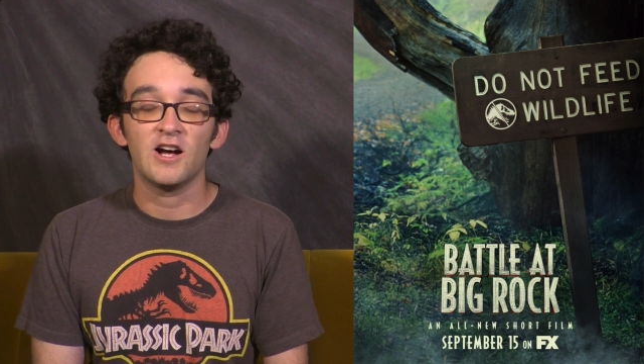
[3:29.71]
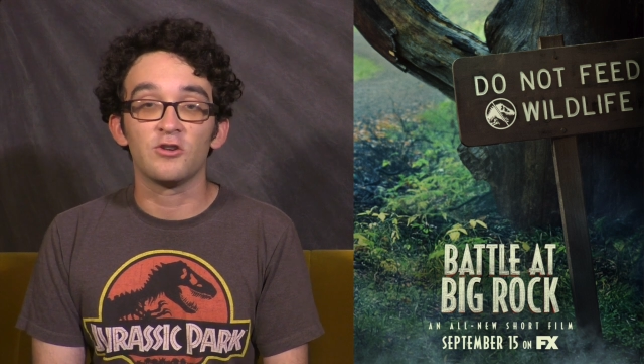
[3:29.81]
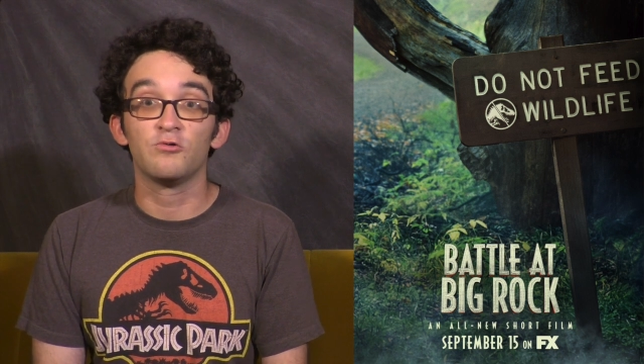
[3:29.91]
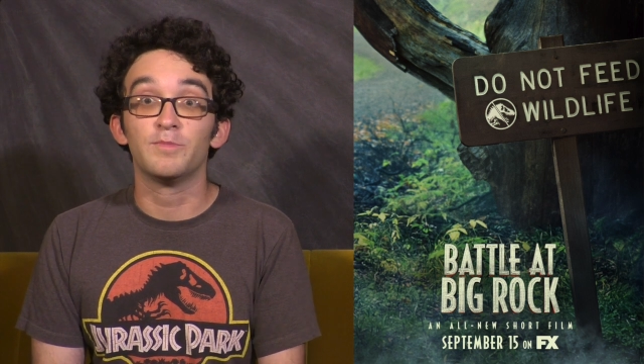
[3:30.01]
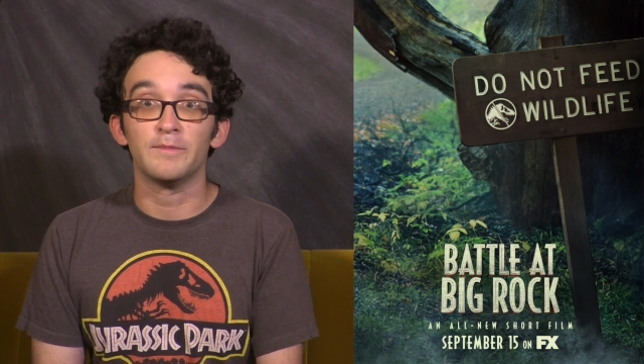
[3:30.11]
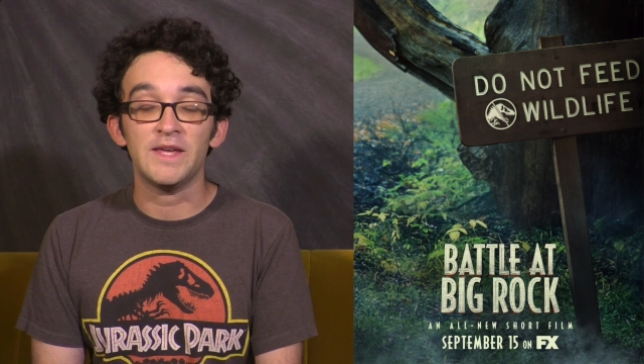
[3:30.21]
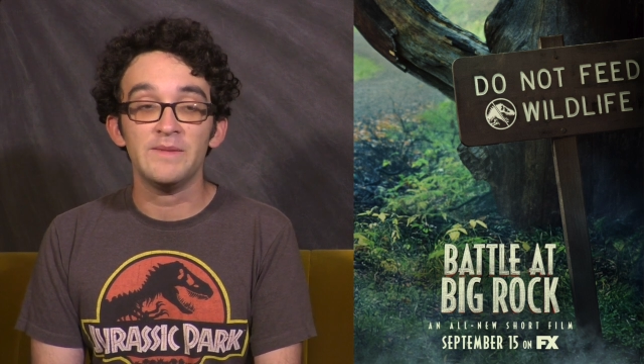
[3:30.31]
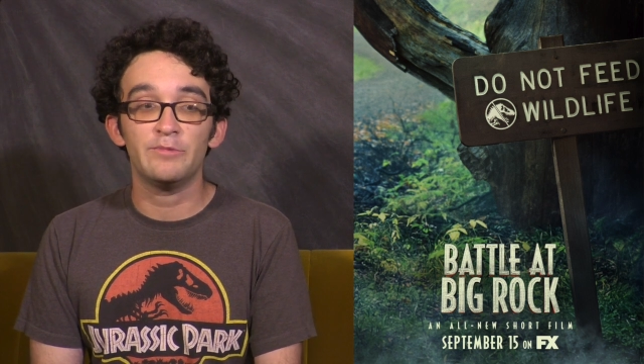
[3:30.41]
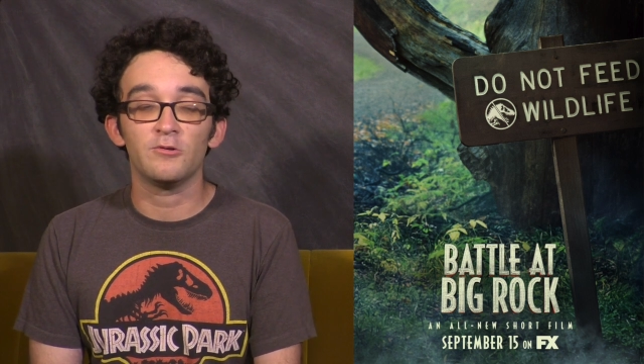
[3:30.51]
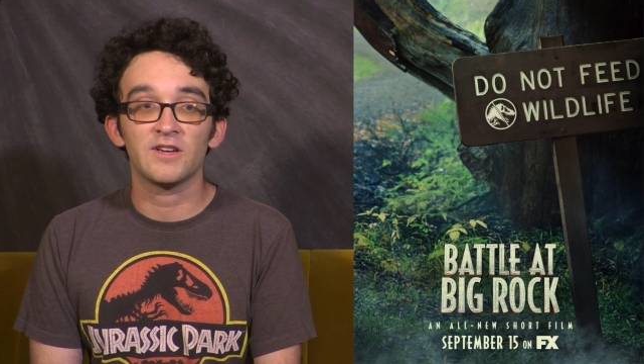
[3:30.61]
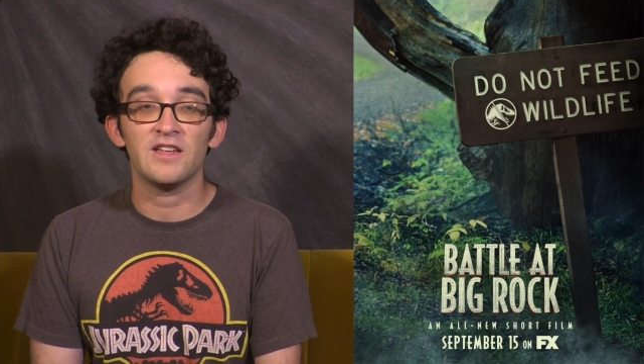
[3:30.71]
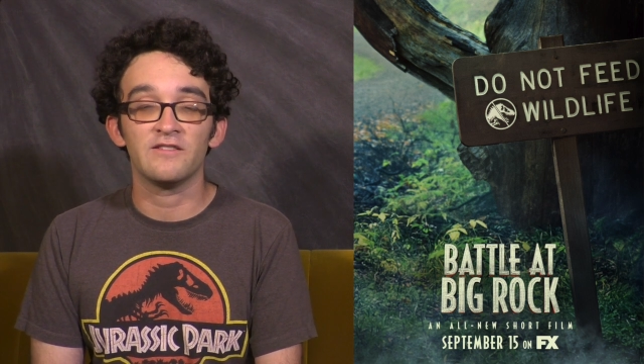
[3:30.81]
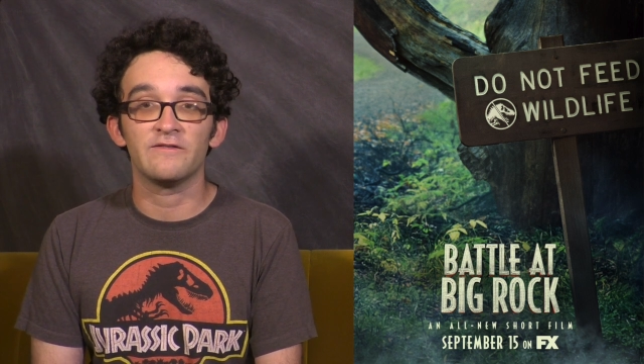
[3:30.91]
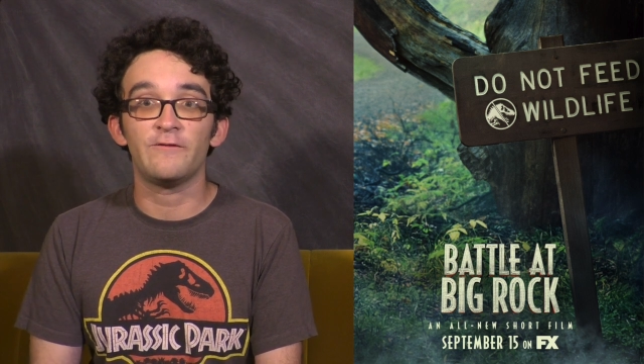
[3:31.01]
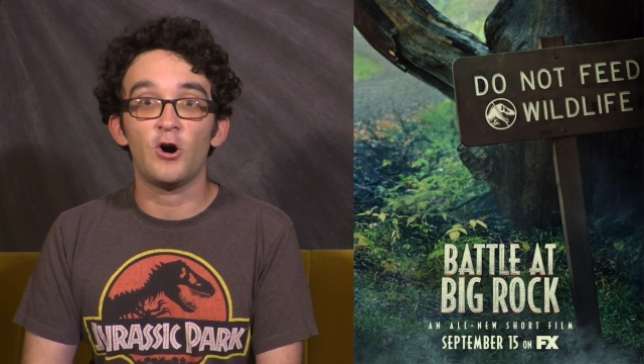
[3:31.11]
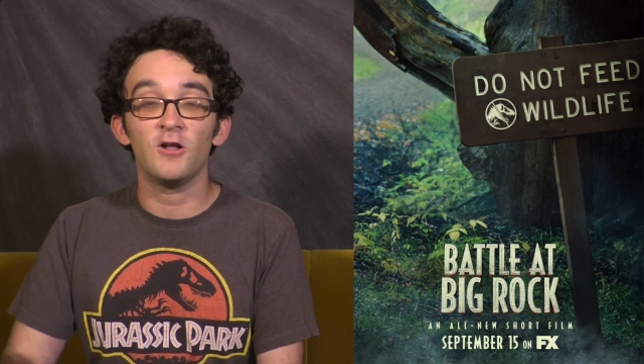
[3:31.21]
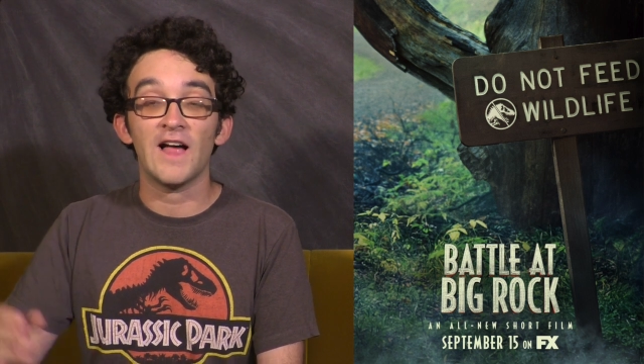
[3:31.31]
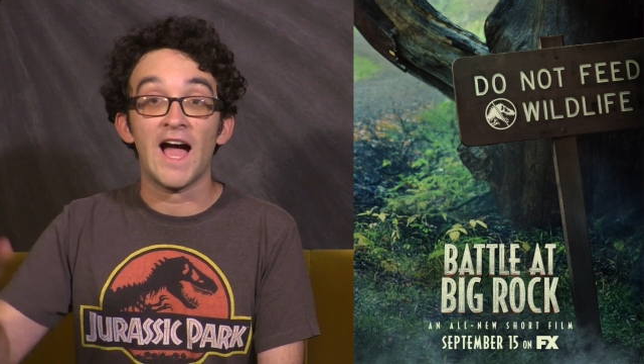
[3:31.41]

a group of people can fall